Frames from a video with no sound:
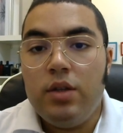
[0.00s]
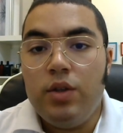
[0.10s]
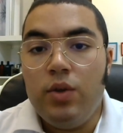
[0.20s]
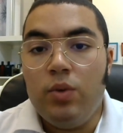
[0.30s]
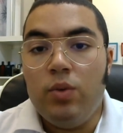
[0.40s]

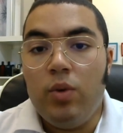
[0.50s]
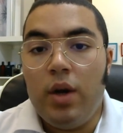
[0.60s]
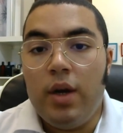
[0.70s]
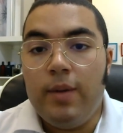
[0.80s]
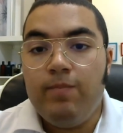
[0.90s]

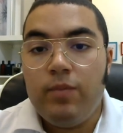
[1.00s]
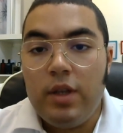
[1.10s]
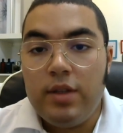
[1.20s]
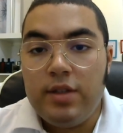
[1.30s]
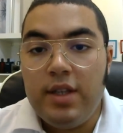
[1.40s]
you
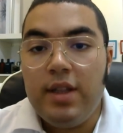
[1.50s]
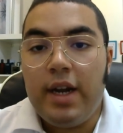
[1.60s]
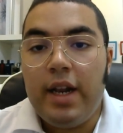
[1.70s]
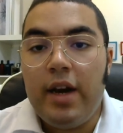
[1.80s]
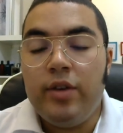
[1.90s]
see the
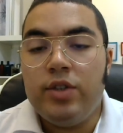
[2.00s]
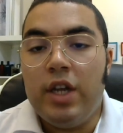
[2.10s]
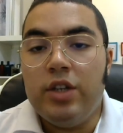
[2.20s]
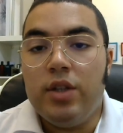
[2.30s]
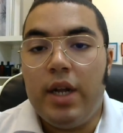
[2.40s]
clary
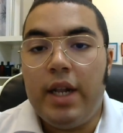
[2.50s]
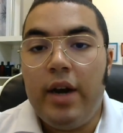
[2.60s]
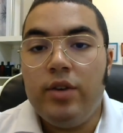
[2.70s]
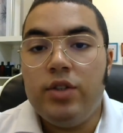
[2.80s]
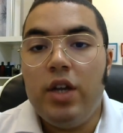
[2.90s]
sage. The
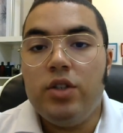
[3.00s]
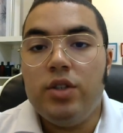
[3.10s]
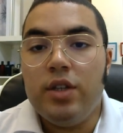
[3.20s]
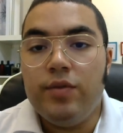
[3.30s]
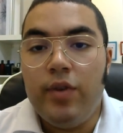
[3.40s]
clary
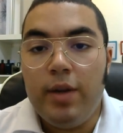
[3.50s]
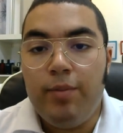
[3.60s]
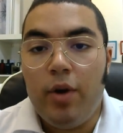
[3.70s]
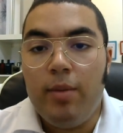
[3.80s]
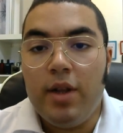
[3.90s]
sage is very
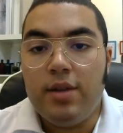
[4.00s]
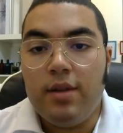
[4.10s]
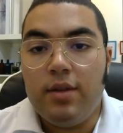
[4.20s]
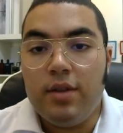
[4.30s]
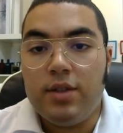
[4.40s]
prominent
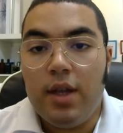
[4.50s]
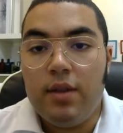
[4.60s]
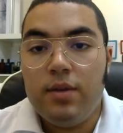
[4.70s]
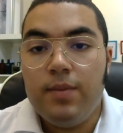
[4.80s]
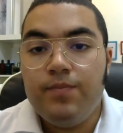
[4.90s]
in this
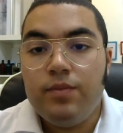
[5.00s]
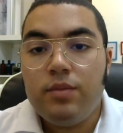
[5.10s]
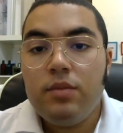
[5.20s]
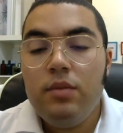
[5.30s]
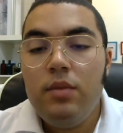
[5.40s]
scent,
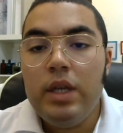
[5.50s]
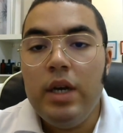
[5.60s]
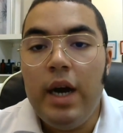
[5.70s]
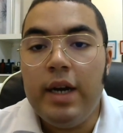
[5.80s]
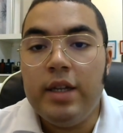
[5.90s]

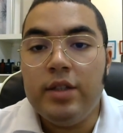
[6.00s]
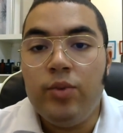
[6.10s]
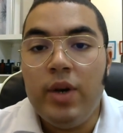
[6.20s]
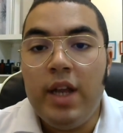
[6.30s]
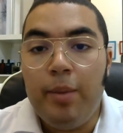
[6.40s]
and it
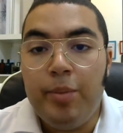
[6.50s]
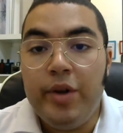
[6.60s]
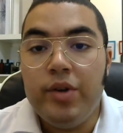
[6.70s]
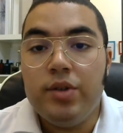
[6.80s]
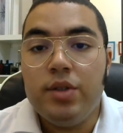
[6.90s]
really
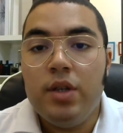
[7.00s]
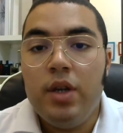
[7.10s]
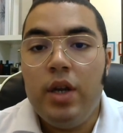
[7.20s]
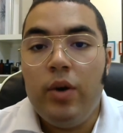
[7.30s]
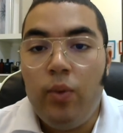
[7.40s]
appears
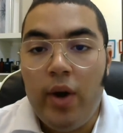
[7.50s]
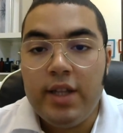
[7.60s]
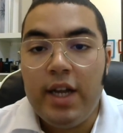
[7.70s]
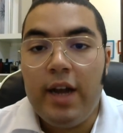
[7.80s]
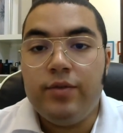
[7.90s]

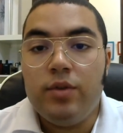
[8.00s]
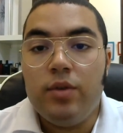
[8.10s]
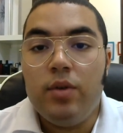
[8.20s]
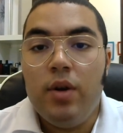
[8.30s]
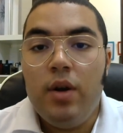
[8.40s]
right
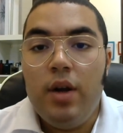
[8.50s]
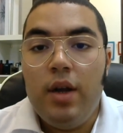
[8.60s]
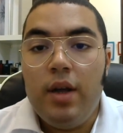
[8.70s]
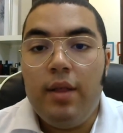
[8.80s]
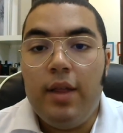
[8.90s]
after
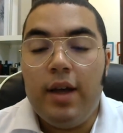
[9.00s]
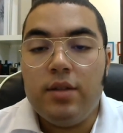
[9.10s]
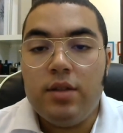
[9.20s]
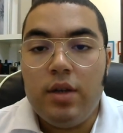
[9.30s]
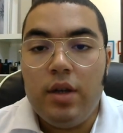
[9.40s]

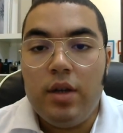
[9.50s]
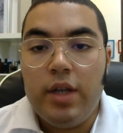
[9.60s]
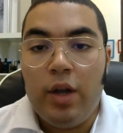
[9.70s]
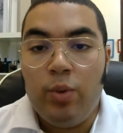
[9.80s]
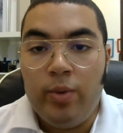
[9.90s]
that
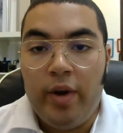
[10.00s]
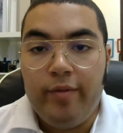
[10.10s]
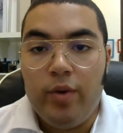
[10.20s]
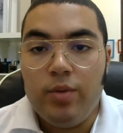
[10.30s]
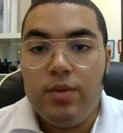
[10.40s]
yellow
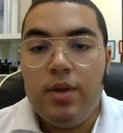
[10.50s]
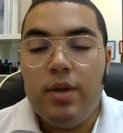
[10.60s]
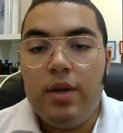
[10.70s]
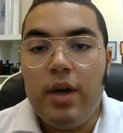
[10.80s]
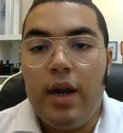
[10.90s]
grapefruit.
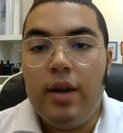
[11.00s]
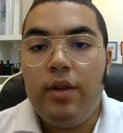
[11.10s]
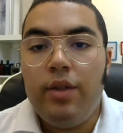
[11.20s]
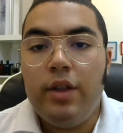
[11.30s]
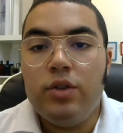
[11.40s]
Another
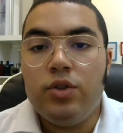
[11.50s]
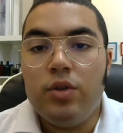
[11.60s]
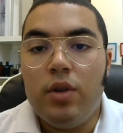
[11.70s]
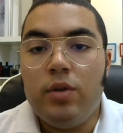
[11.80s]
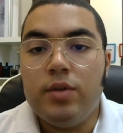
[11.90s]
thing you should
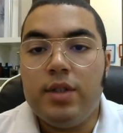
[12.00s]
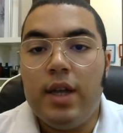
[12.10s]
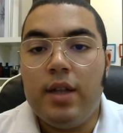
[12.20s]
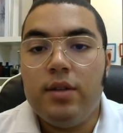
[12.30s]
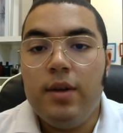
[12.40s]
know is
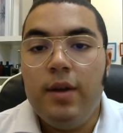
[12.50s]
that